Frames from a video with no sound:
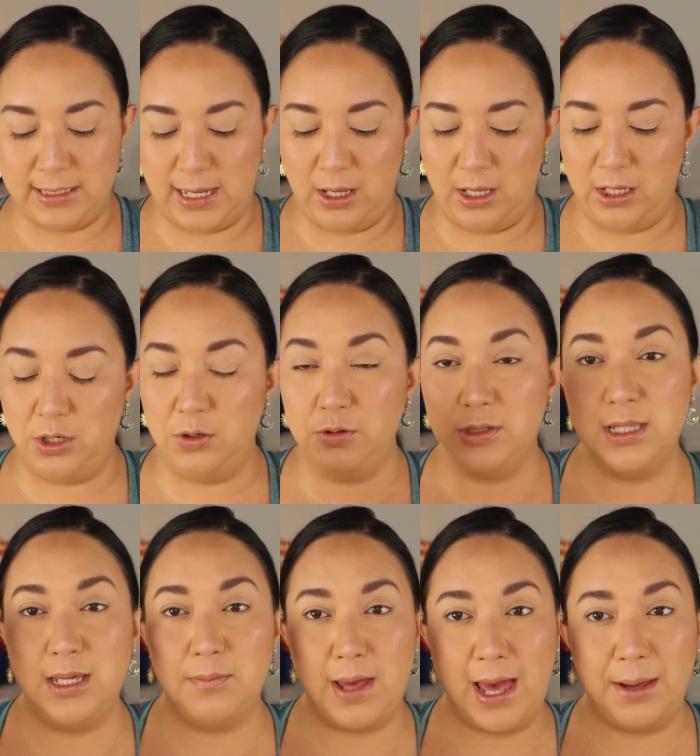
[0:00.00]
I used the
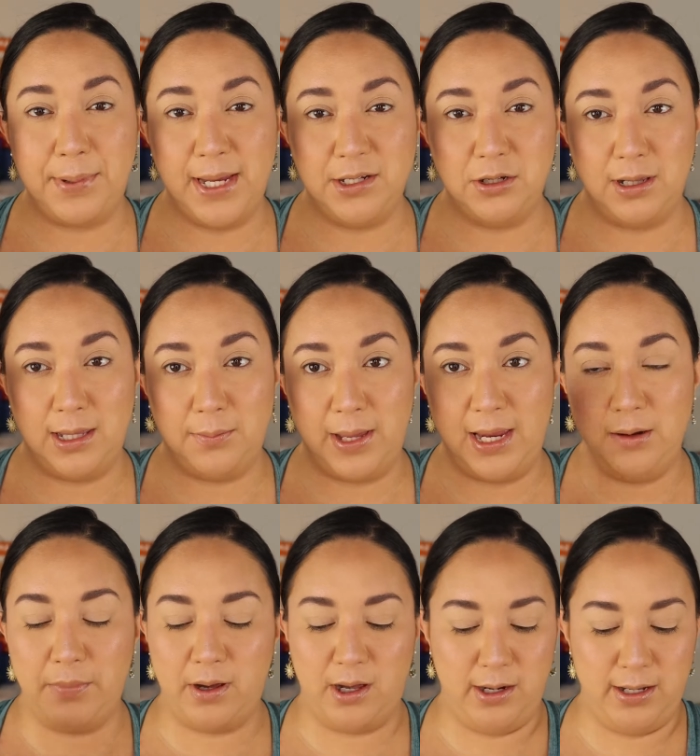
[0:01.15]
matte Painterly Paint
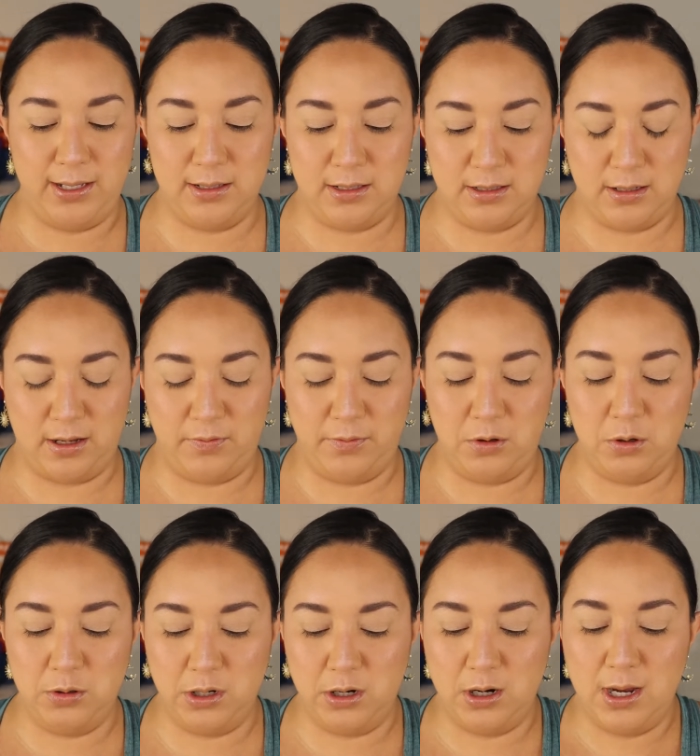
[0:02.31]
Pot in Soft
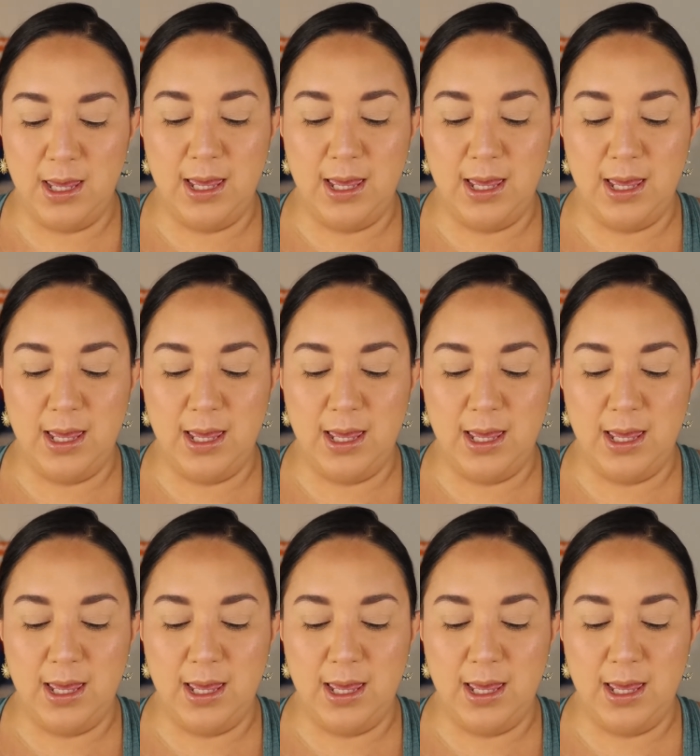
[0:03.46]
Ochre